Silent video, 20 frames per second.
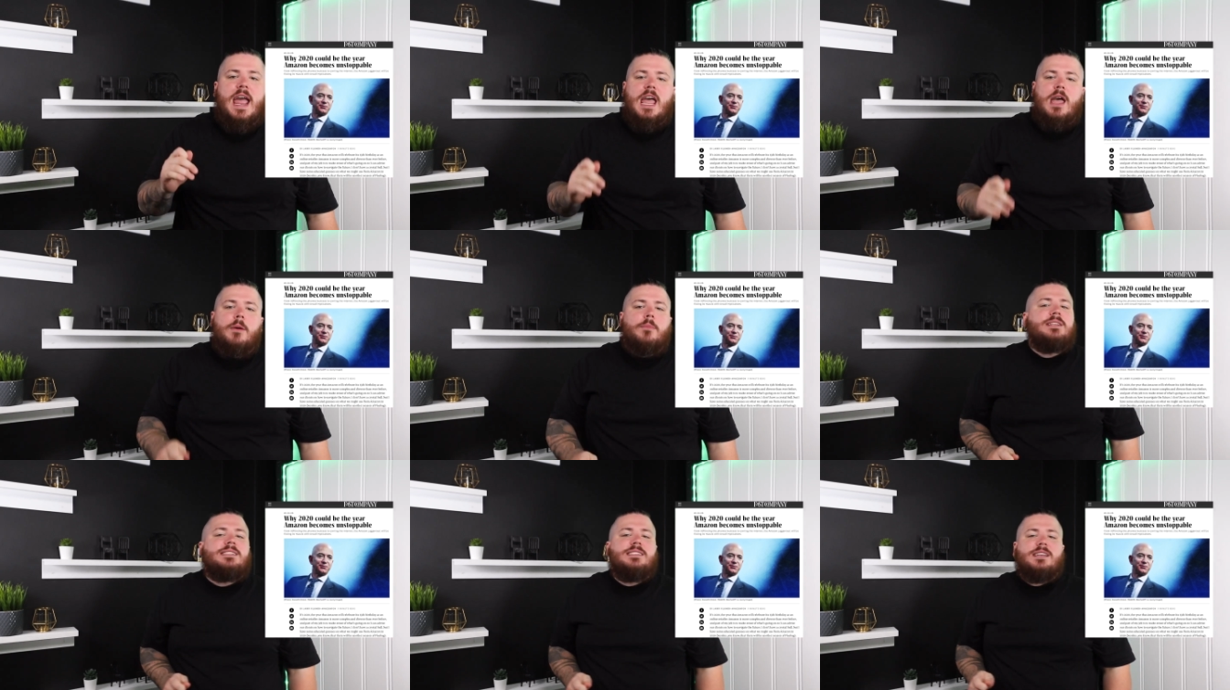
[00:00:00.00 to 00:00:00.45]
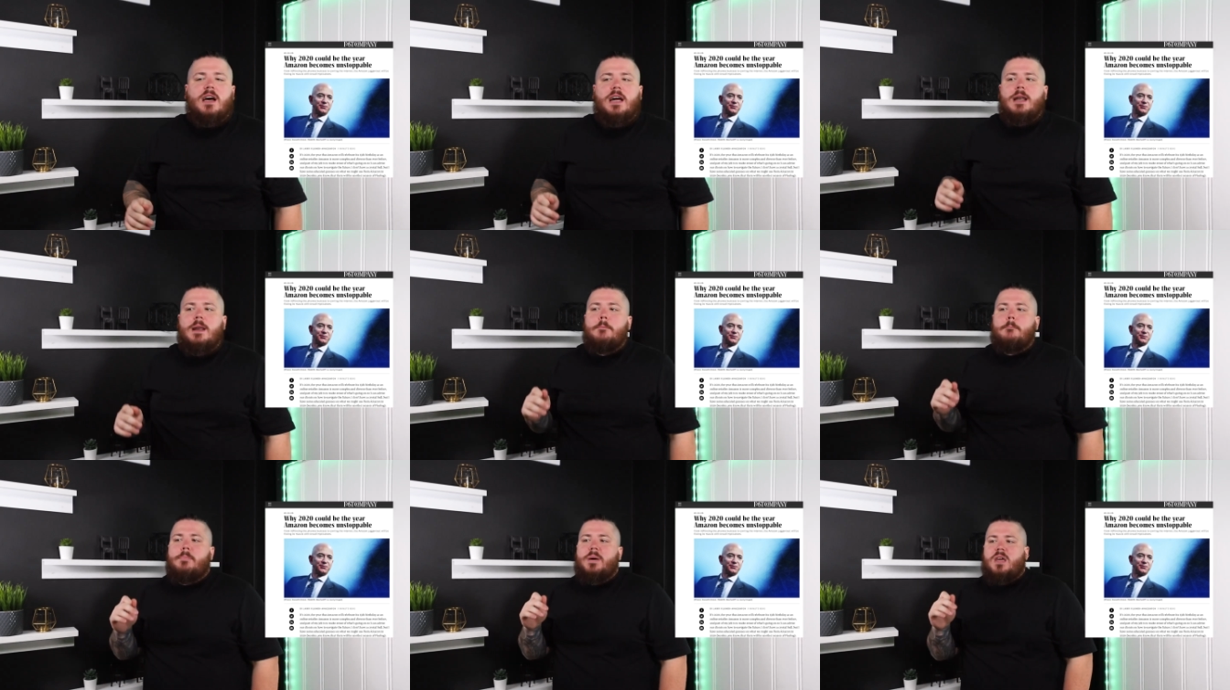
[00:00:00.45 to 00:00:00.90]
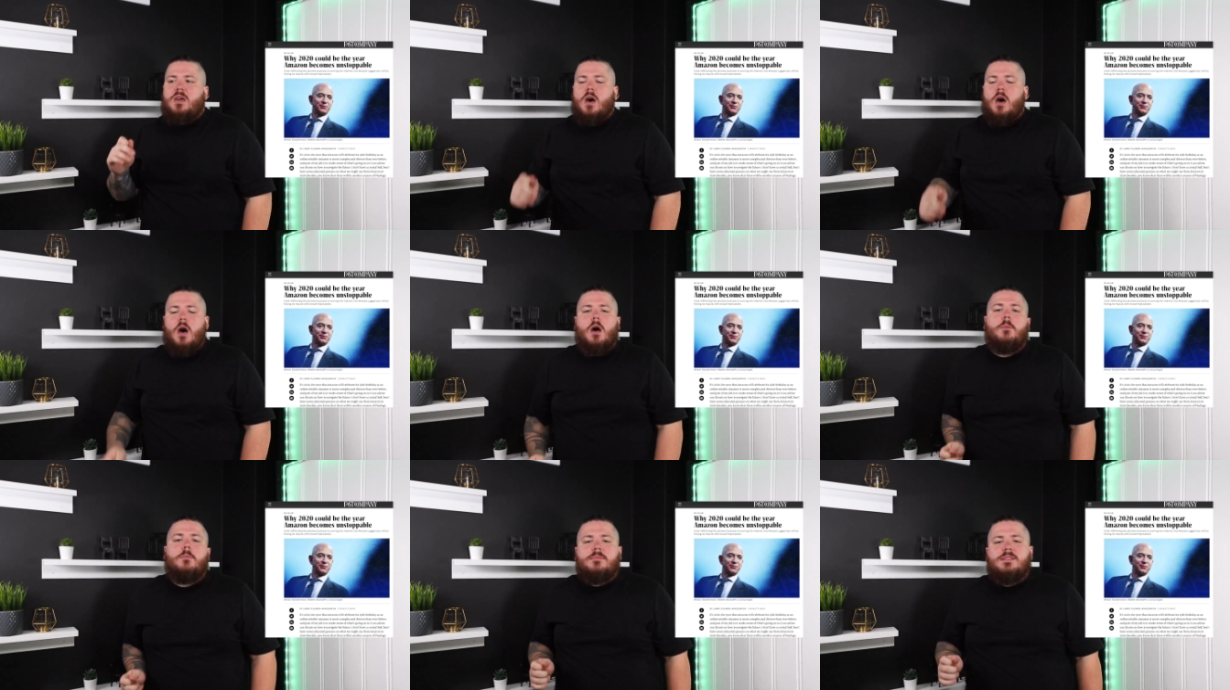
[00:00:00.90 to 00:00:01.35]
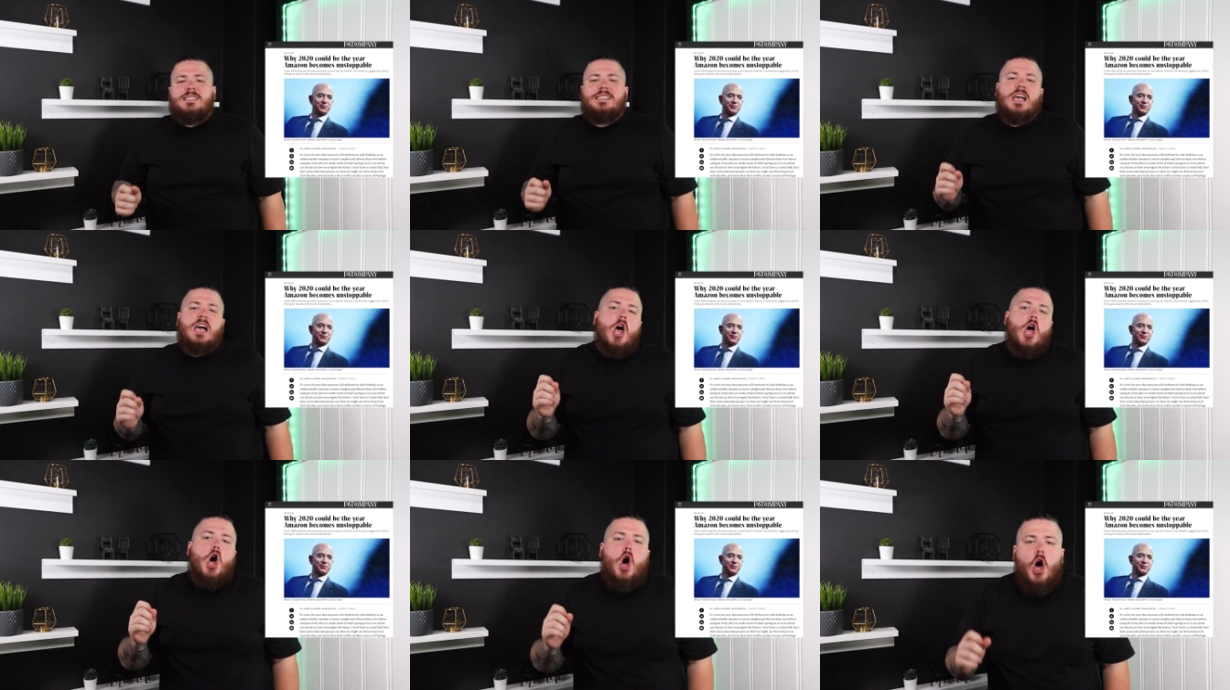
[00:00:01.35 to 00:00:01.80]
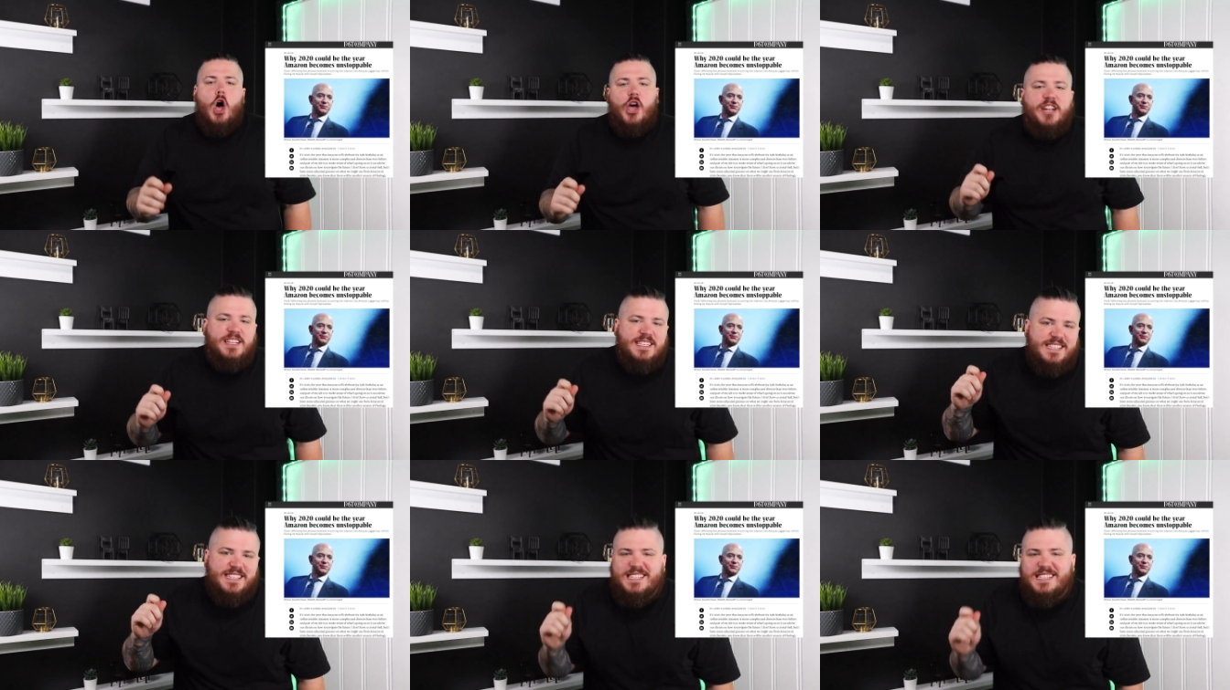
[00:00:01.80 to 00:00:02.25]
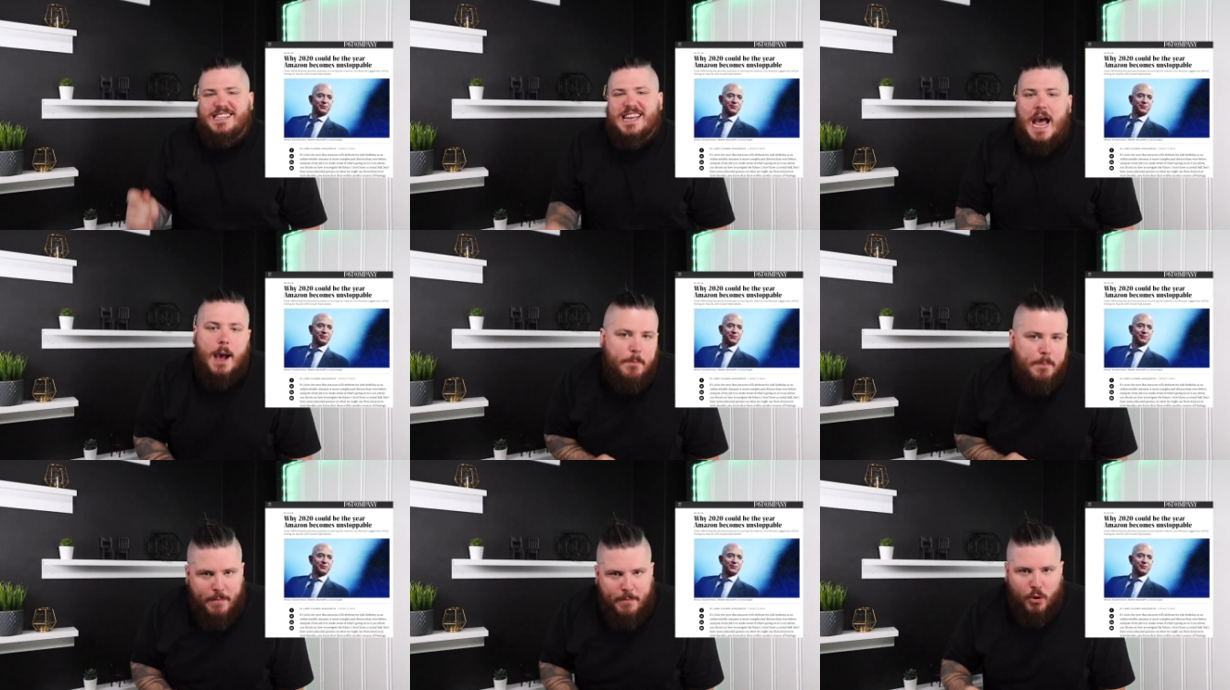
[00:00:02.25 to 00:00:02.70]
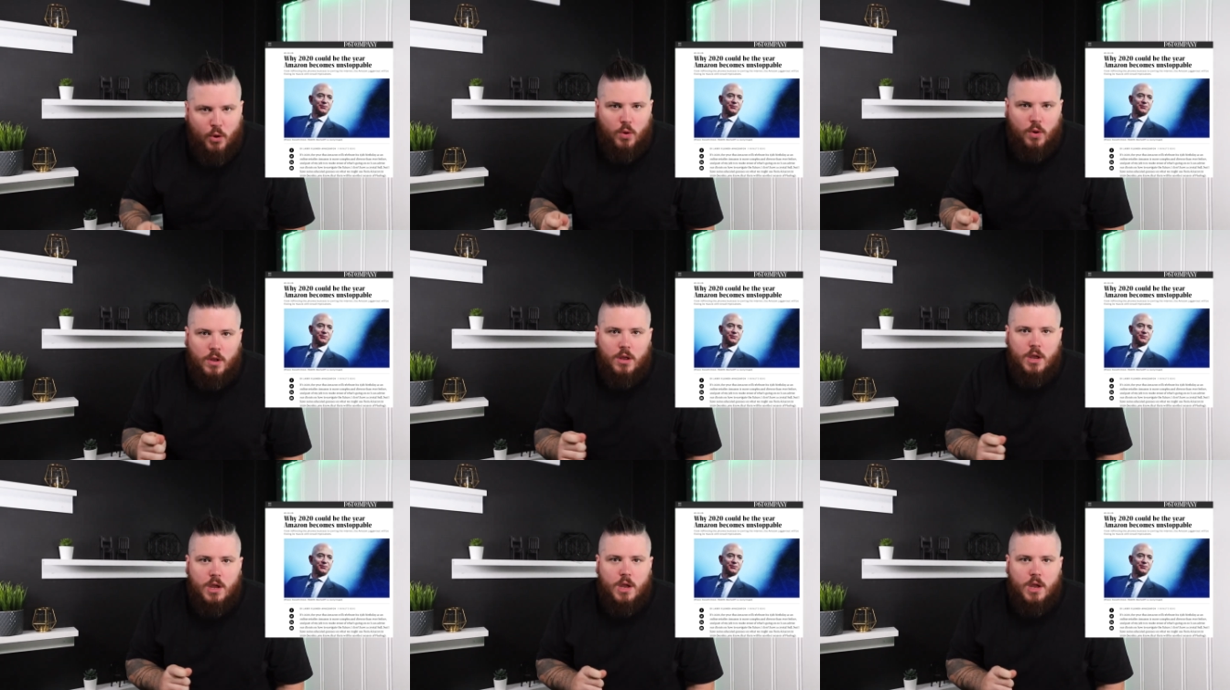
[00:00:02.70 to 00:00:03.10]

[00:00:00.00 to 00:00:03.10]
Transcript: Amazon becomes unstoppable.